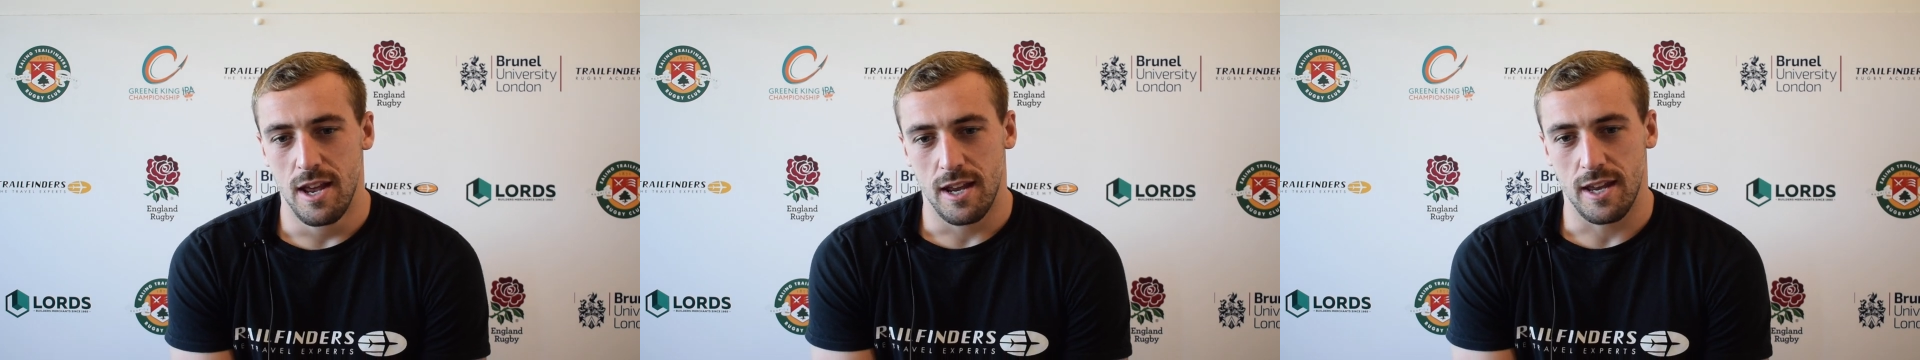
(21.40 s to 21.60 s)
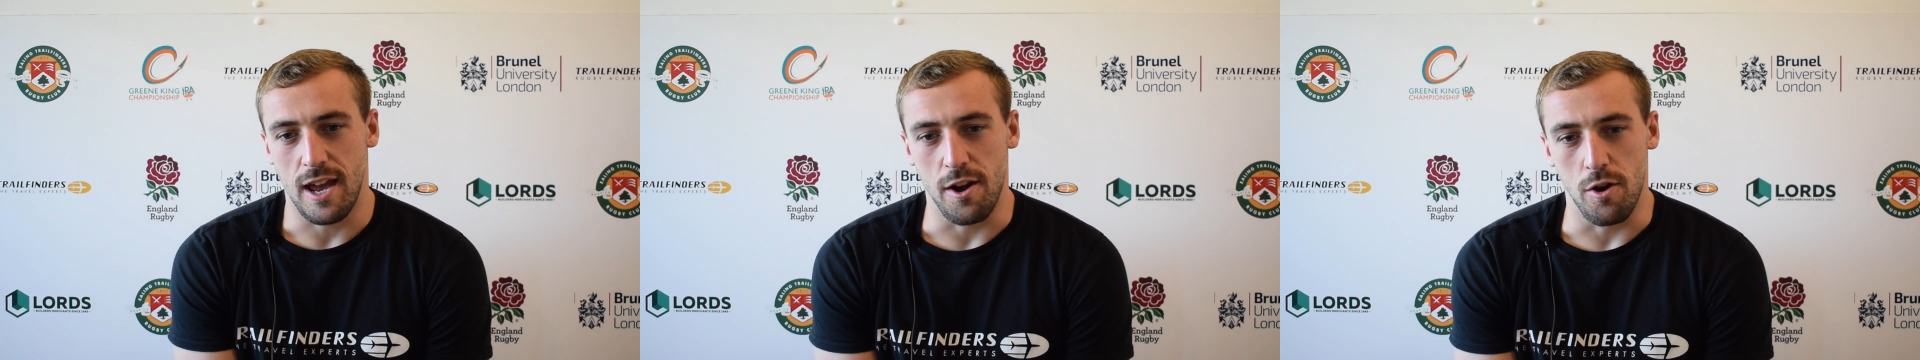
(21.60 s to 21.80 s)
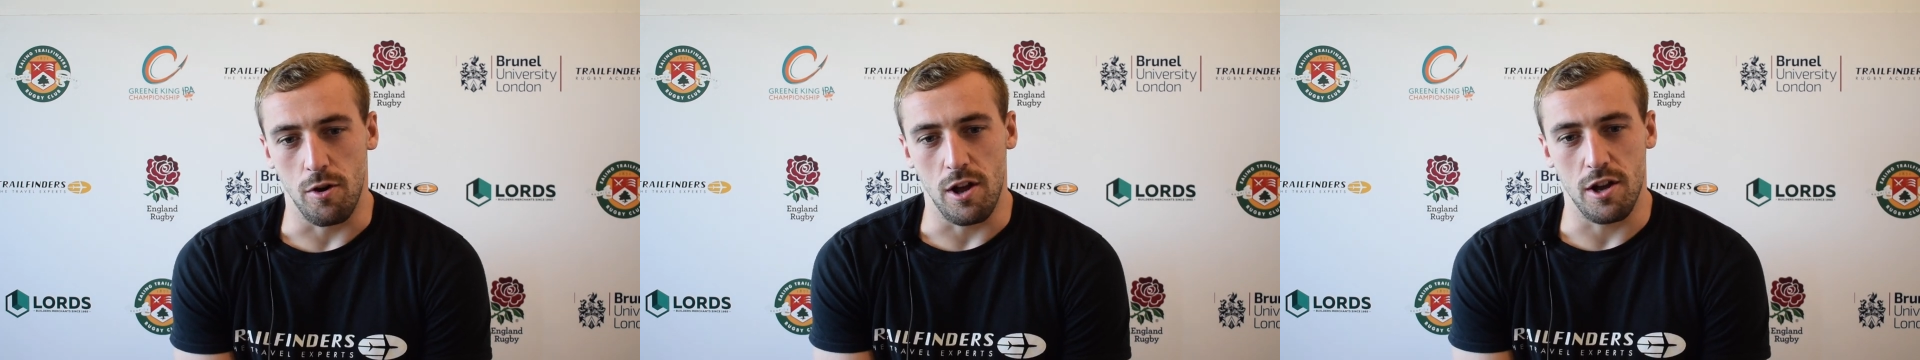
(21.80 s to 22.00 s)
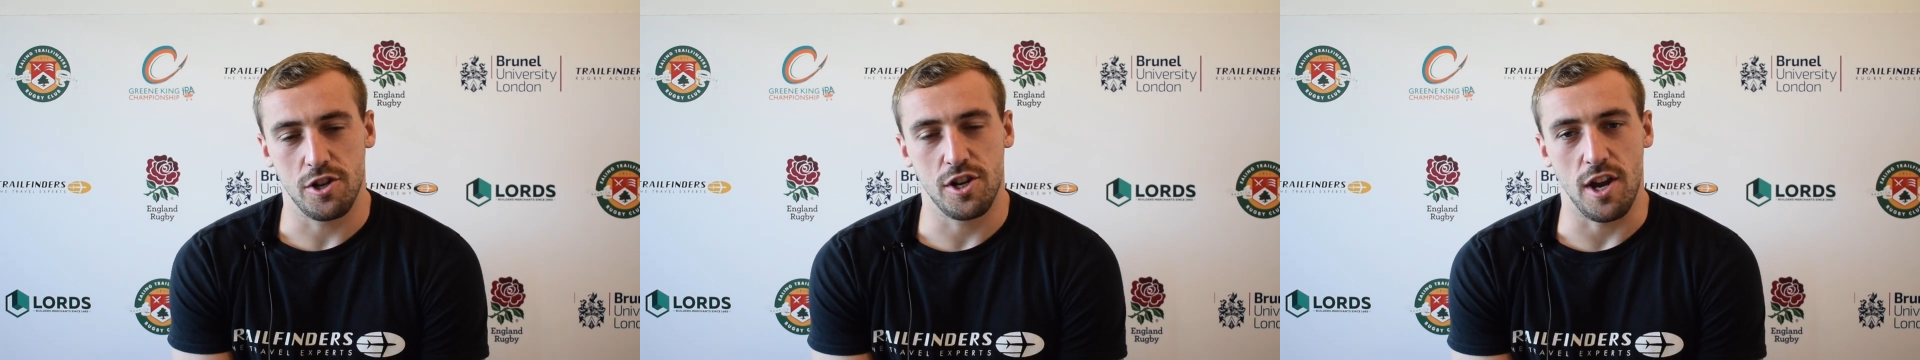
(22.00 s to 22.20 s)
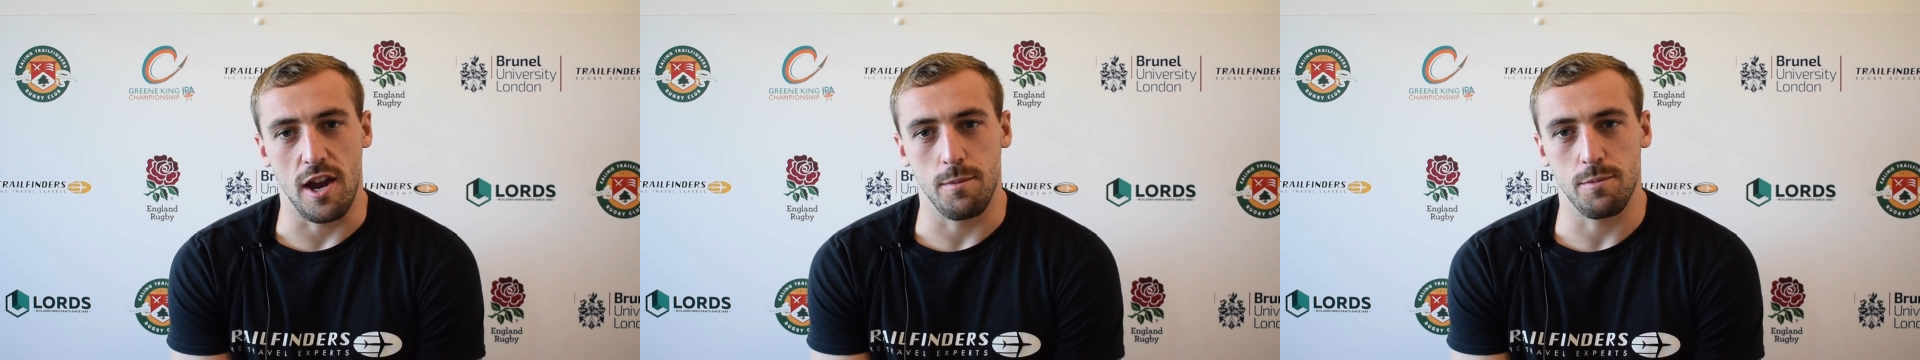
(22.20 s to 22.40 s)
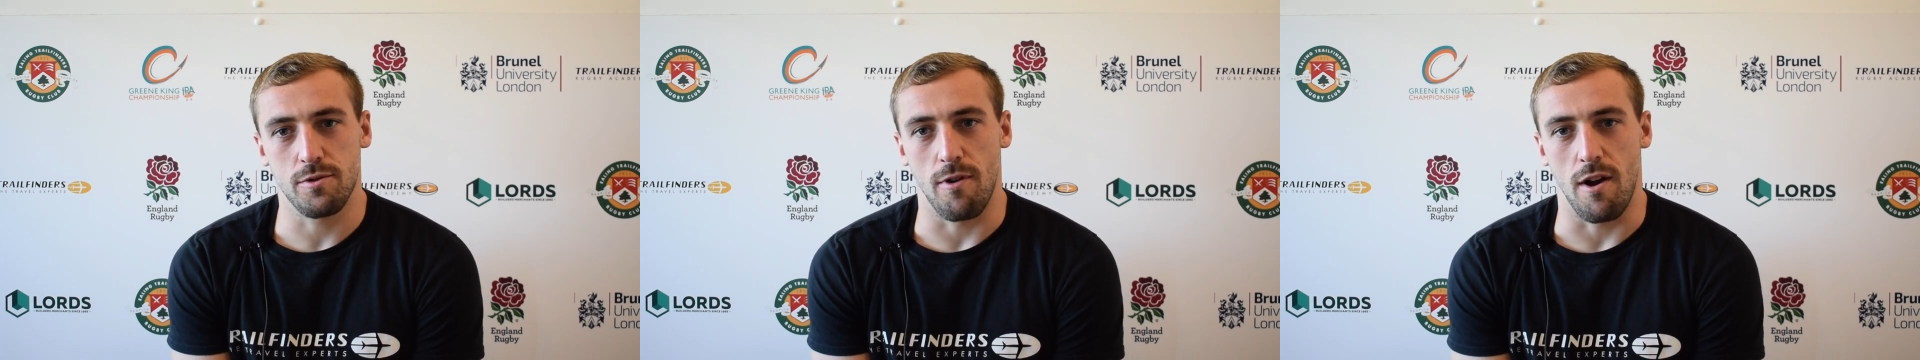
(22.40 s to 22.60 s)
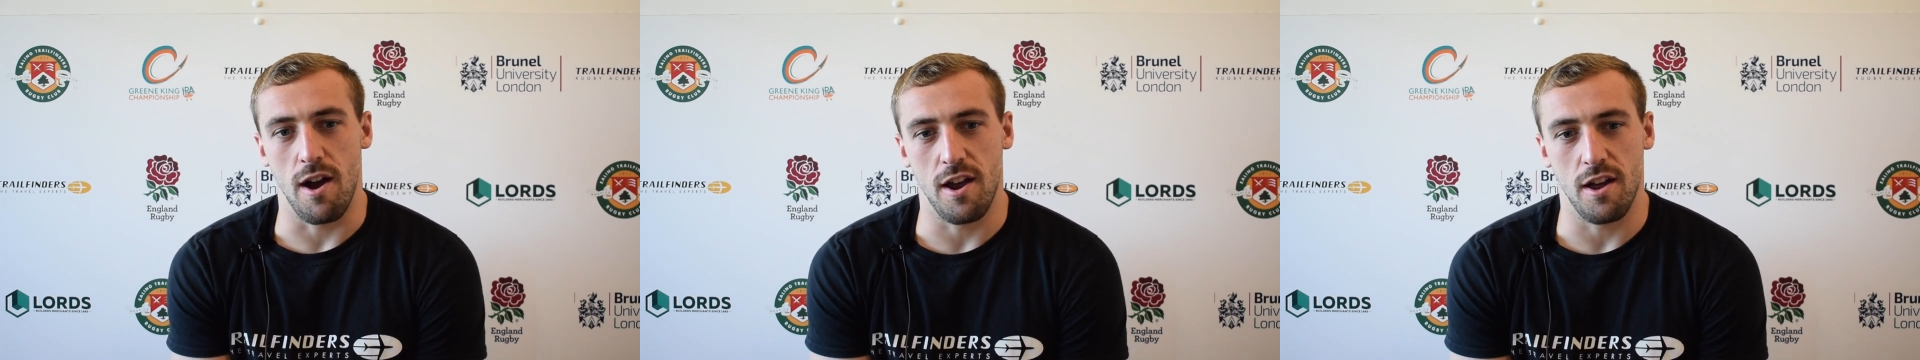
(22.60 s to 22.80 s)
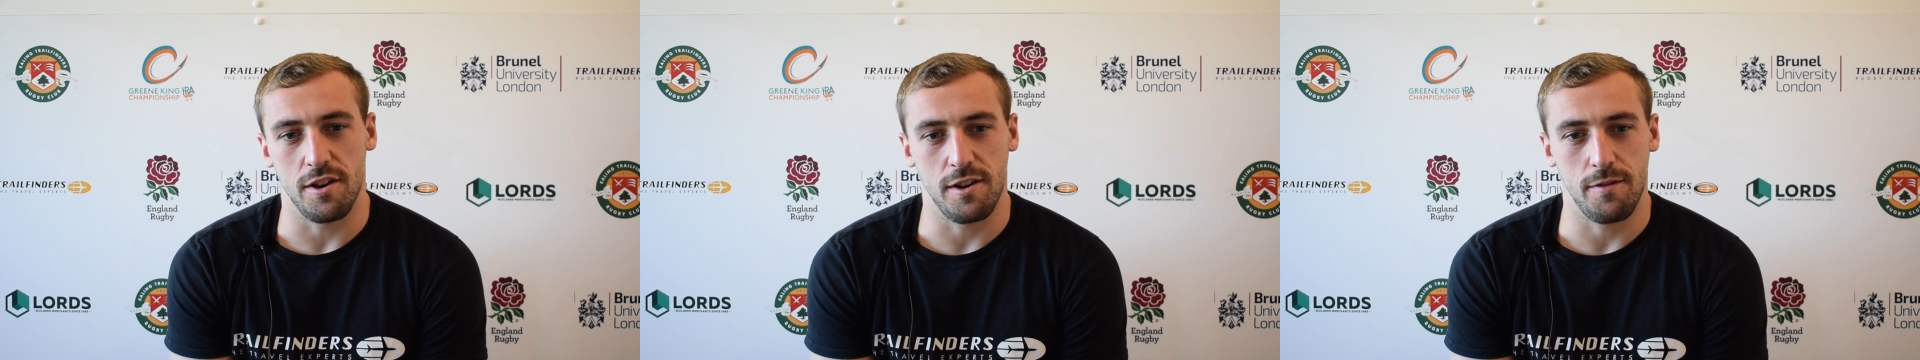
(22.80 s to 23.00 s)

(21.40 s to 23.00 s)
getting all our shapes right our